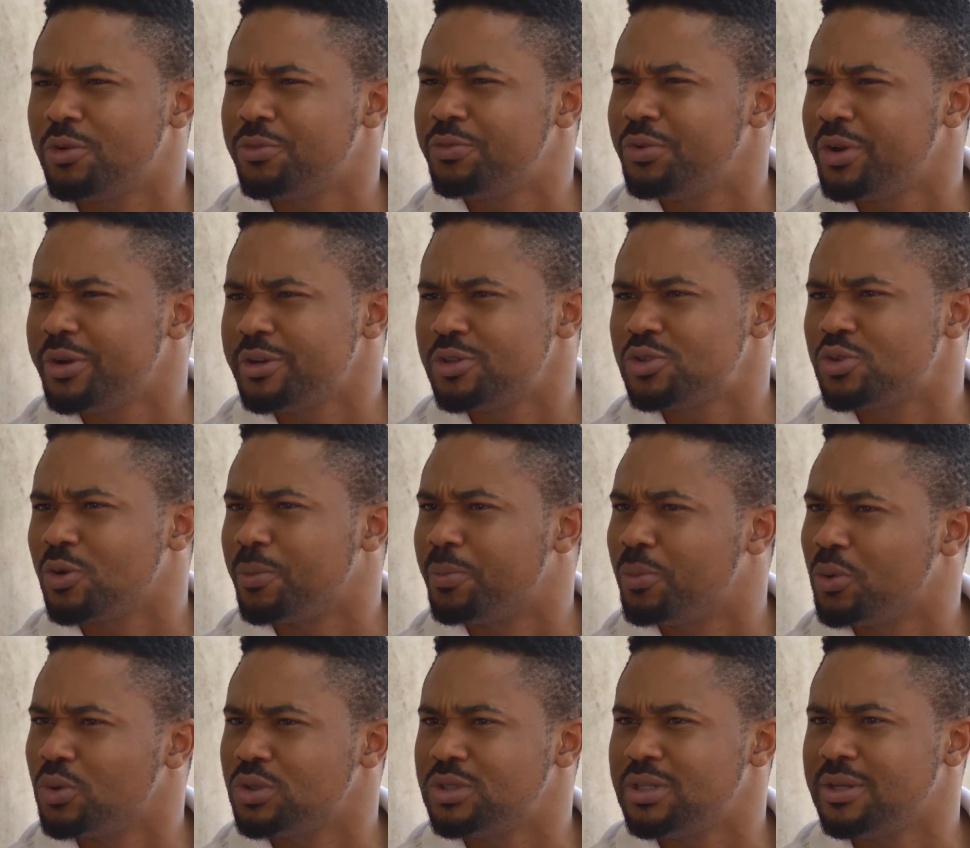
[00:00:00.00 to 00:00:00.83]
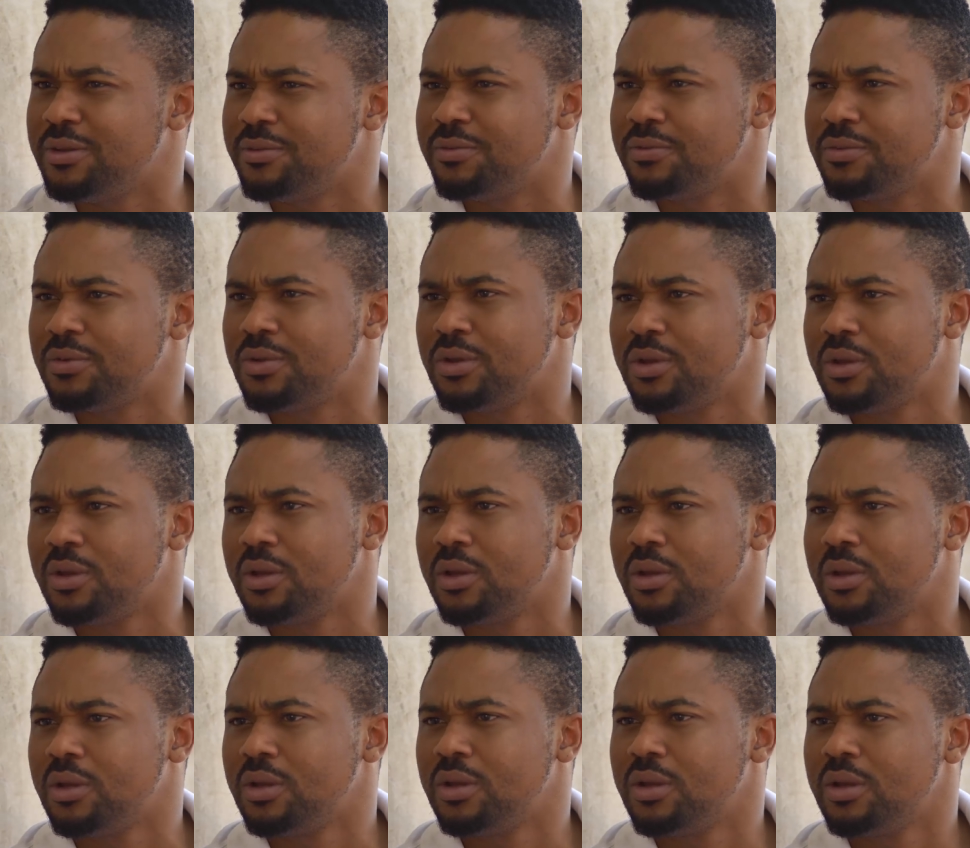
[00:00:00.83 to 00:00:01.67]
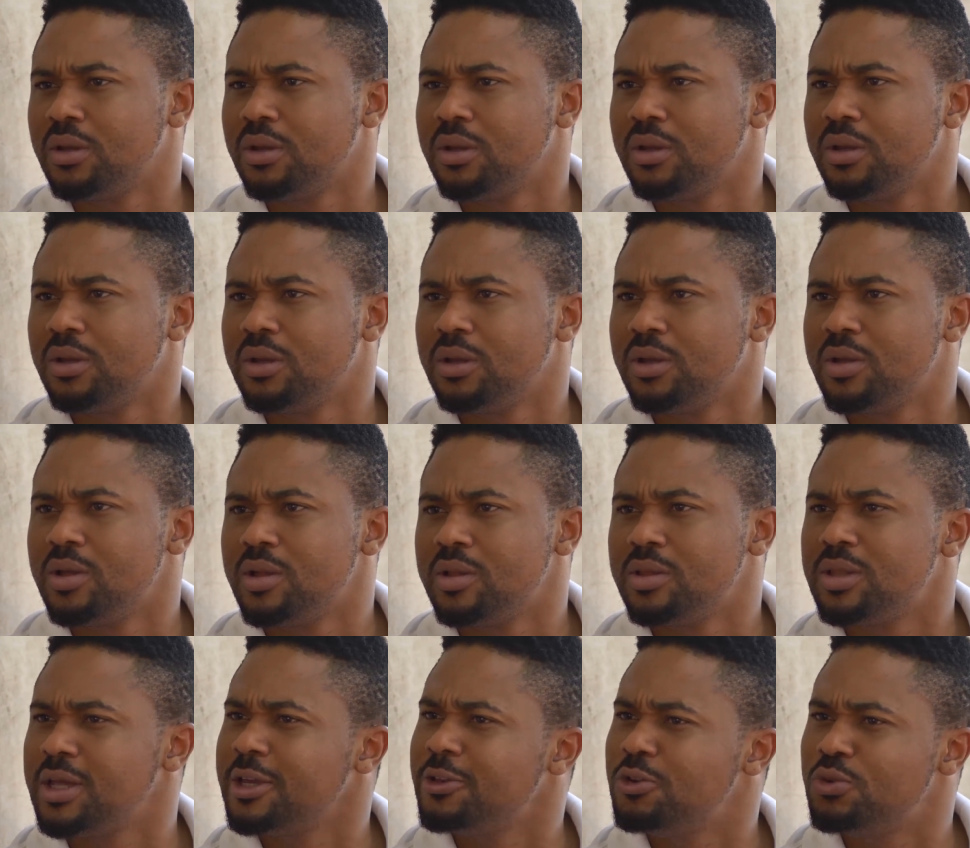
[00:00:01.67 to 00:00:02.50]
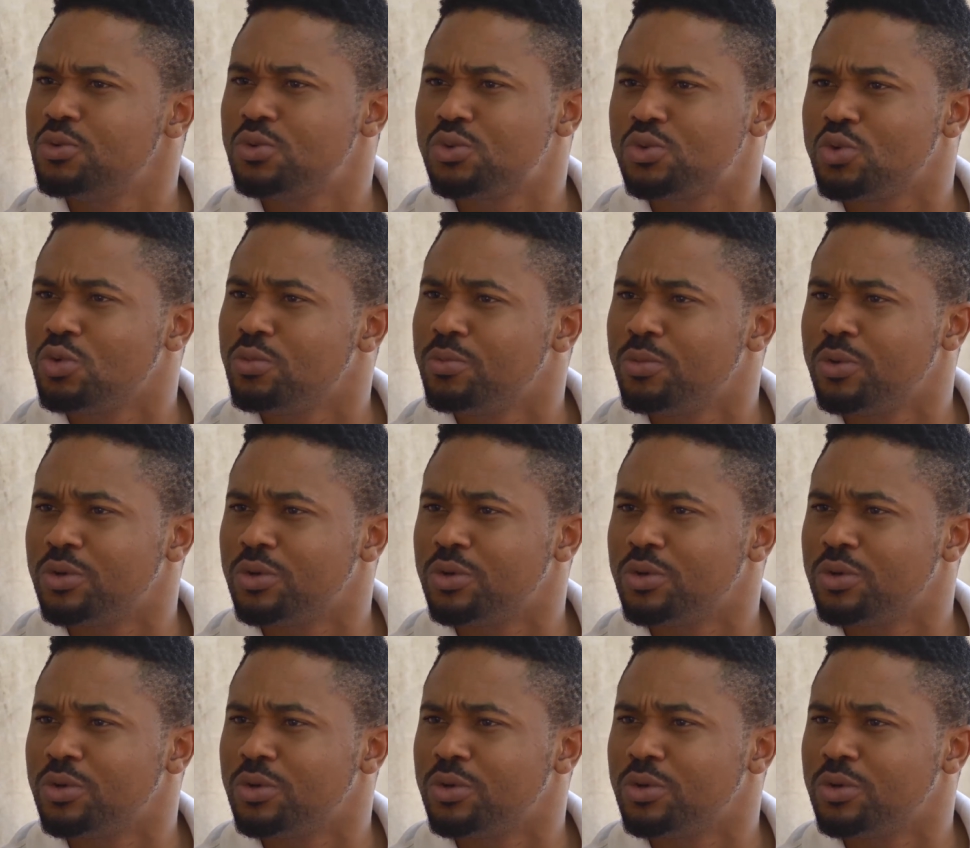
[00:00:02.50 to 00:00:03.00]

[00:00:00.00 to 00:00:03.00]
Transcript: You're very supportive. Thank you so